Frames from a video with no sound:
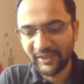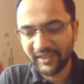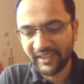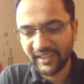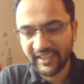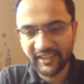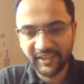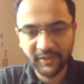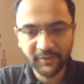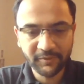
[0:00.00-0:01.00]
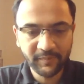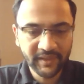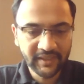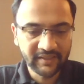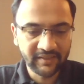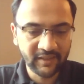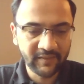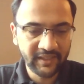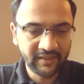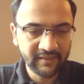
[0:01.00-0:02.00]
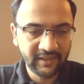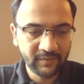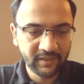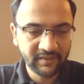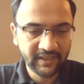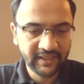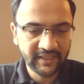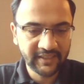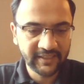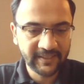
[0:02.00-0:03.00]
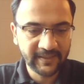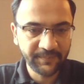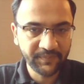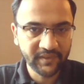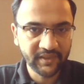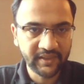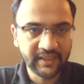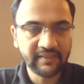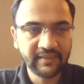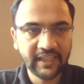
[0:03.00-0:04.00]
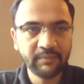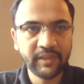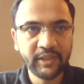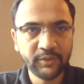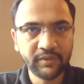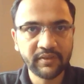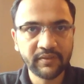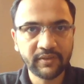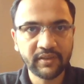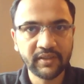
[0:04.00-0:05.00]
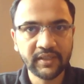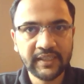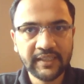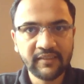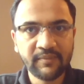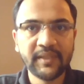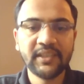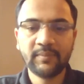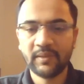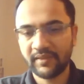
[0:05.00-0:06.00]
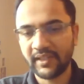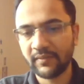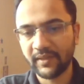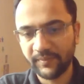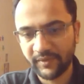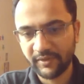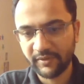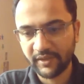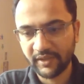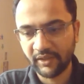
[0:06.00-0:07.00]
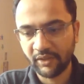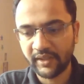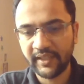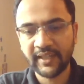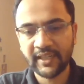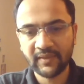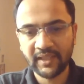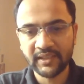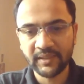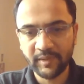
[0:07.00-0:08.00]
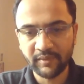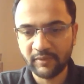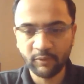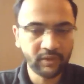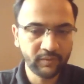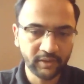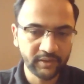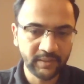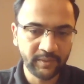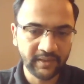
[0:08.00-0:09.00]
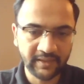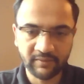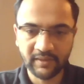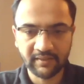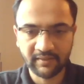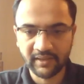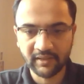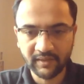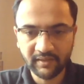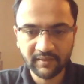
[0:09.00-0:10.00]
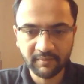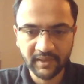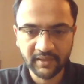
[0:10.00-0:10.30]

TQT, IMQ, these are very interesting works, and these can be used for special purpose hardware. So not the hardware like GPUs; they won't work on GPUs as well as other ones.